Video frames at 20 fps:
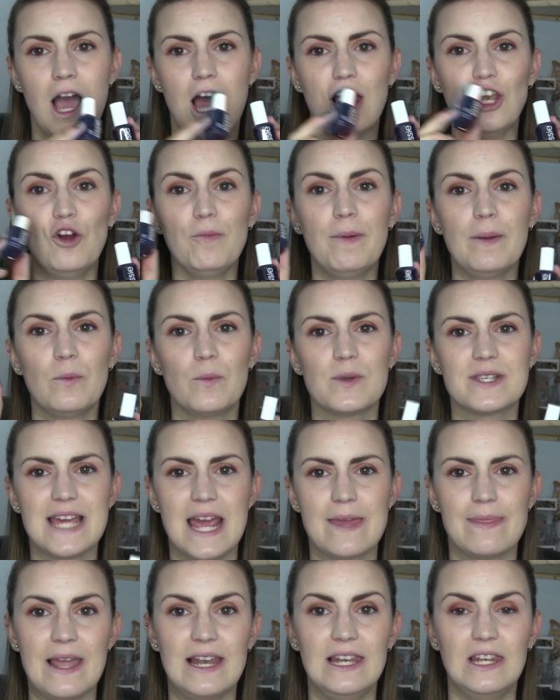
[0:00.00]
A lot of people were
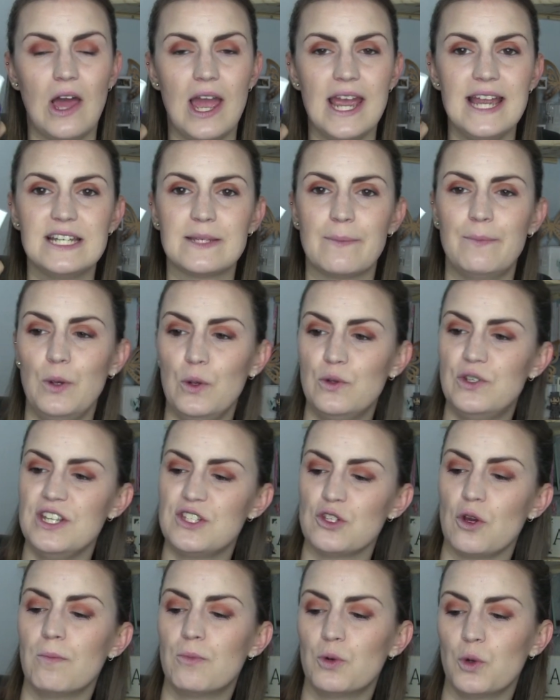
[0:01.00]
saying they liked
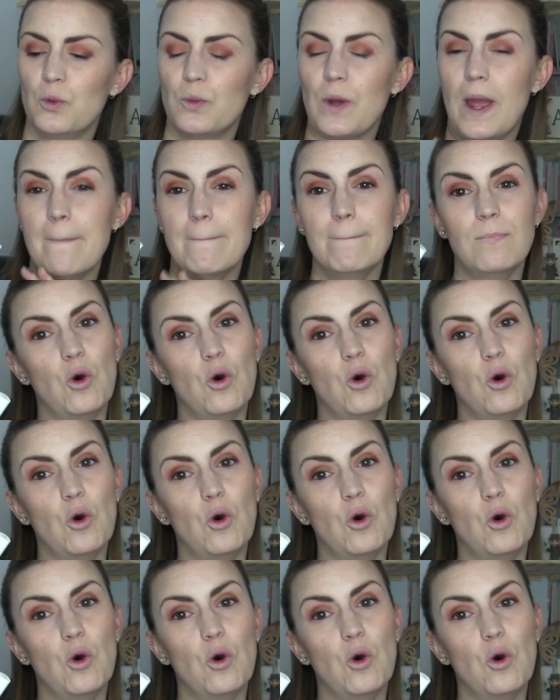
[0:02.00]
Booties on Broadway